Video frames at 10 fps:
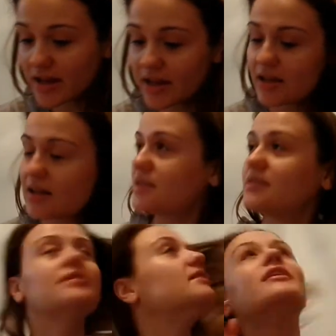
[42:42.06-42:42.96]

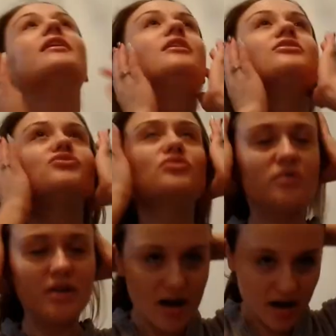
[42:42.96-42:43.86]
And
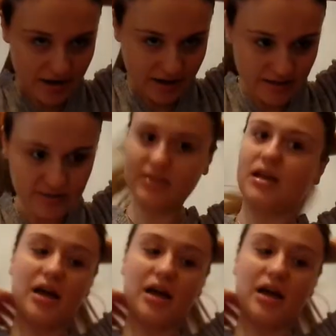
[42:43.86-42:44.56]
tonight